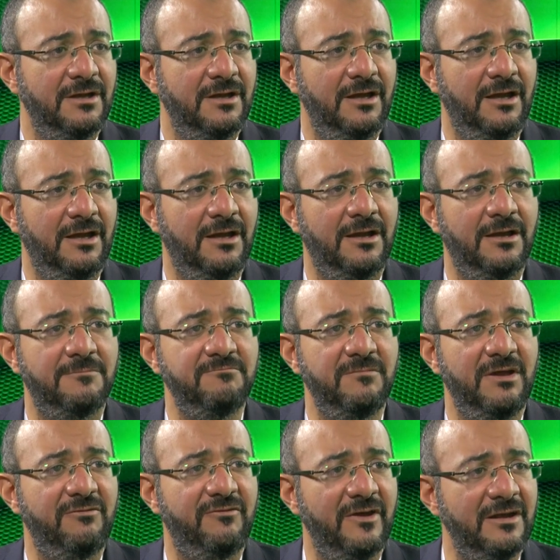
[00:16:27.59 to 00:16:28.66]

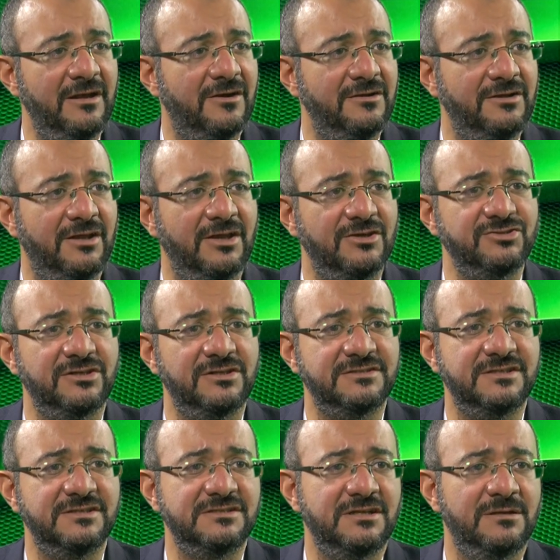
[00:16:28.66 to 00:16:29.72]
a failure educational
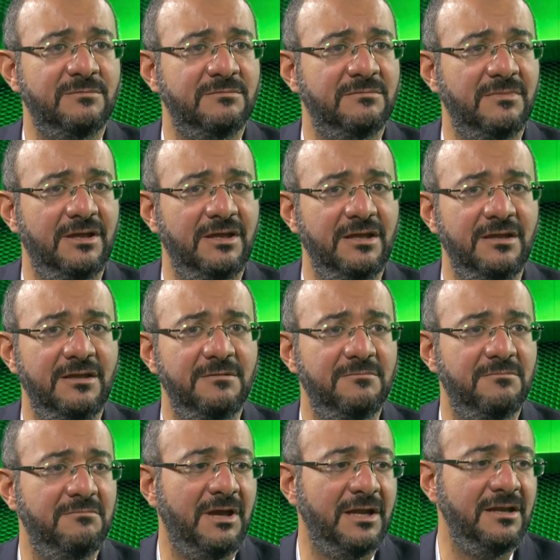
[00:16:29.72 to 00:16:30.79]

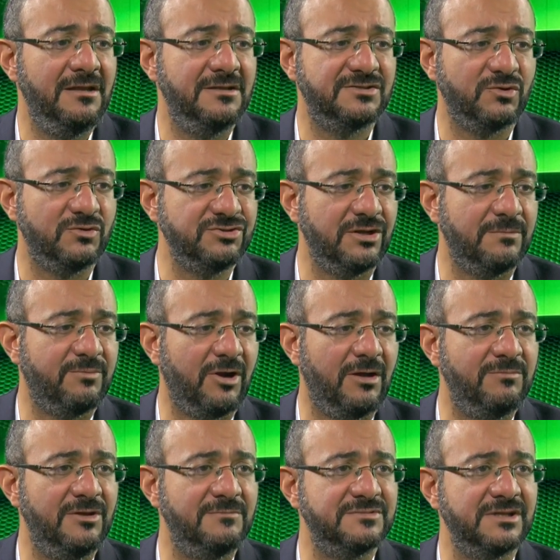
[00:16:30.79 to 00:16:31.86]
system, many social
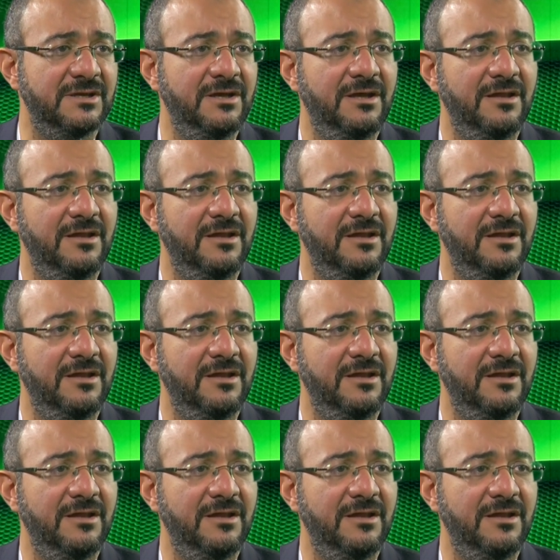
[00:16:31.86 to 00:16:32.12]
problems